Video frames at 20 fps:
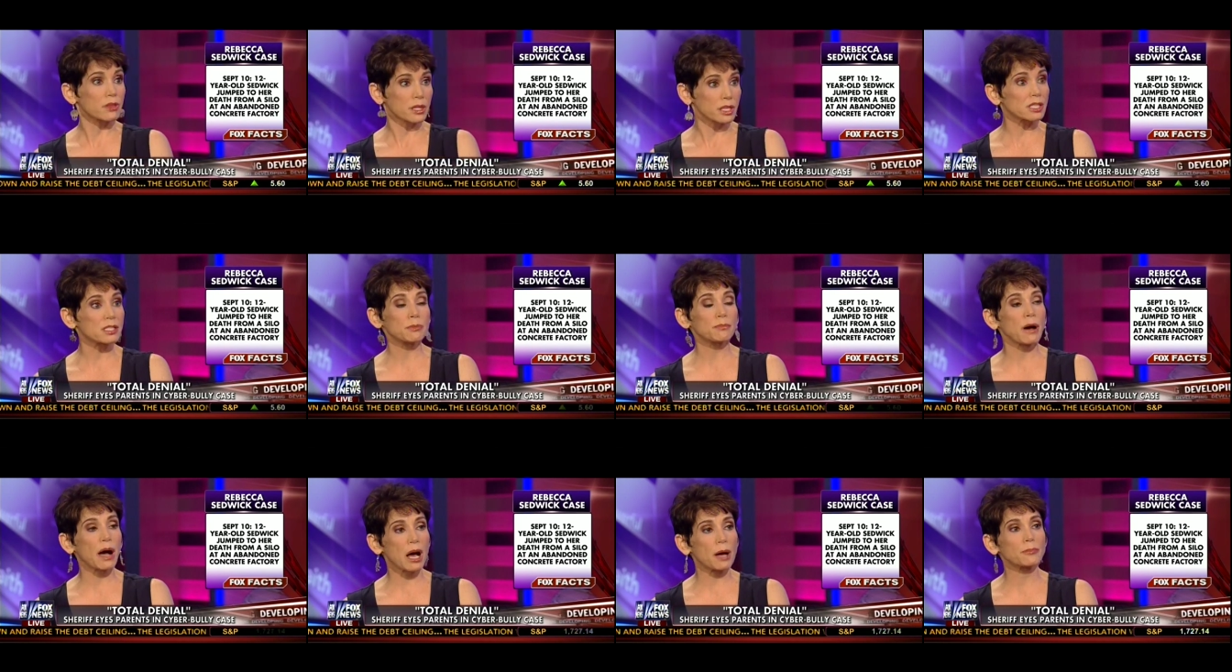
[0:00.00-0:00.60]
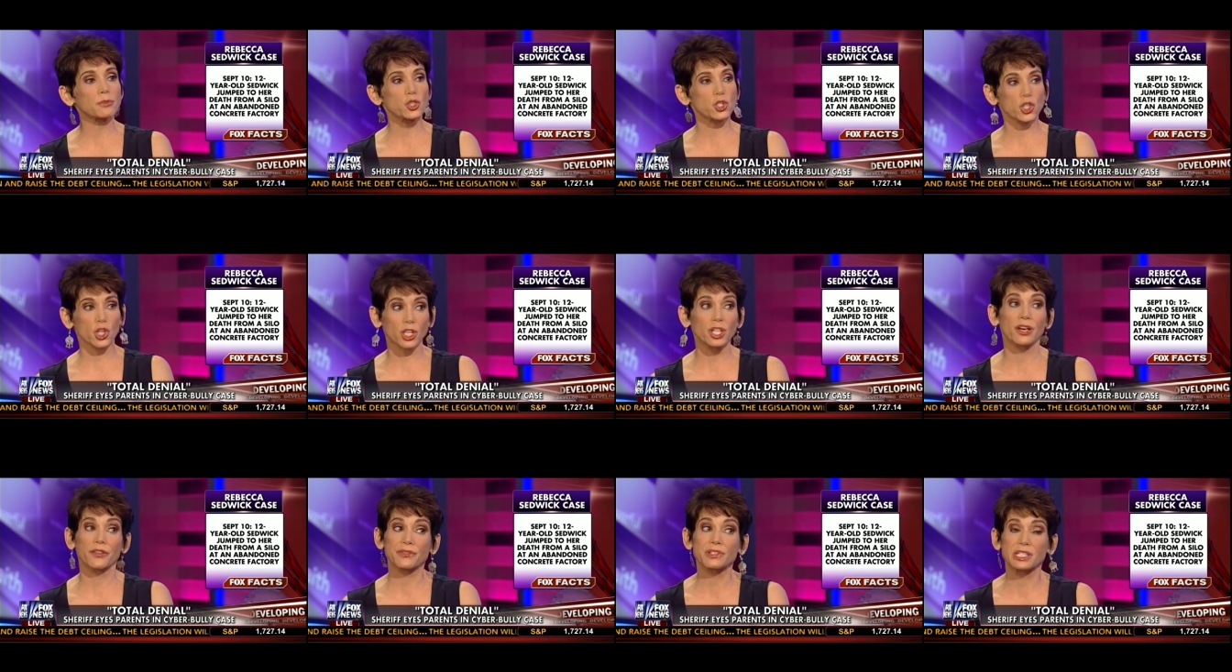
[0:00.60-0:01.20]
This Let mom should
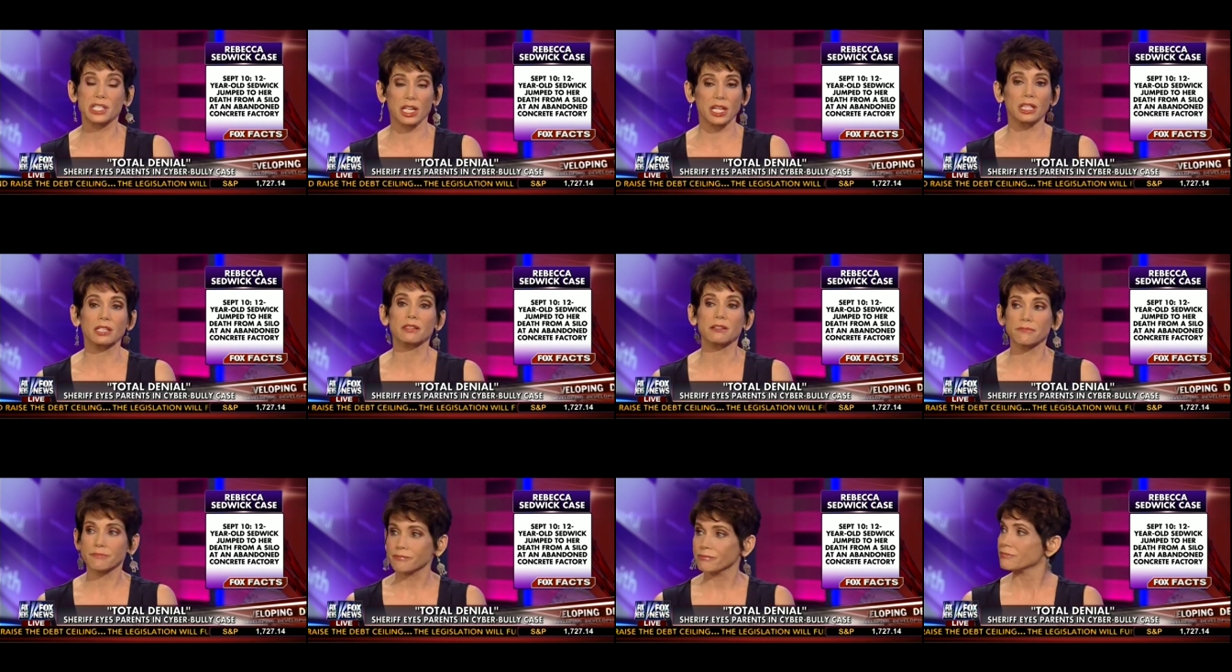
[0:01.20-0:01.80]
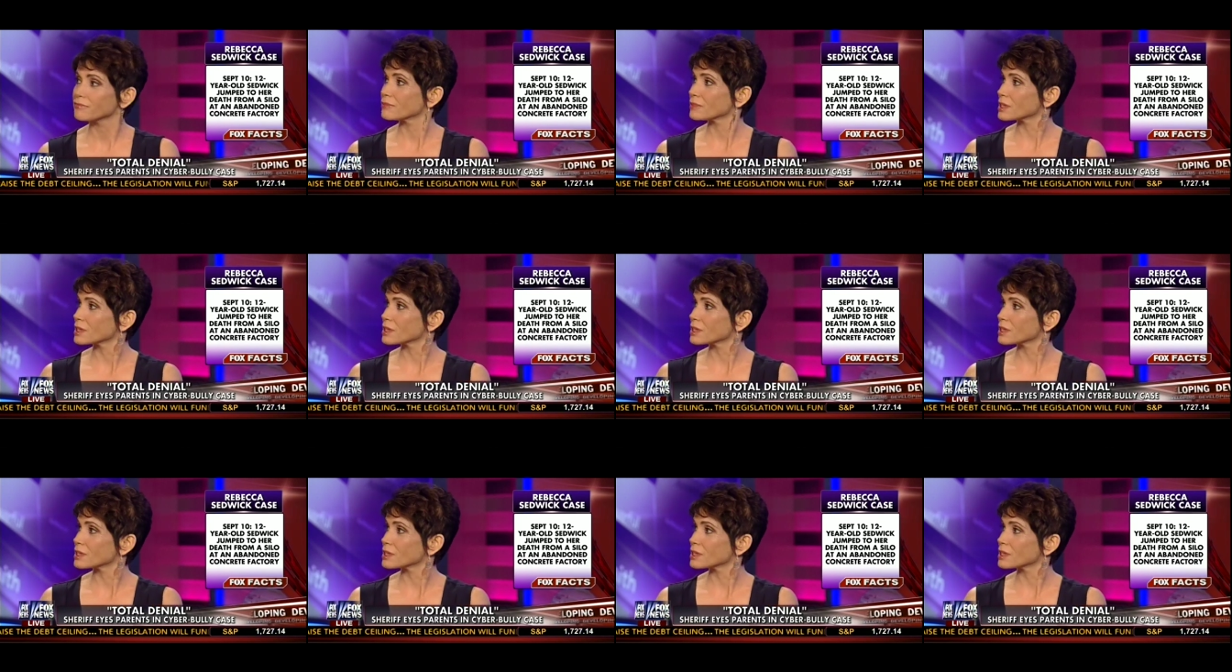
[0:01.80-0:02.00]
have.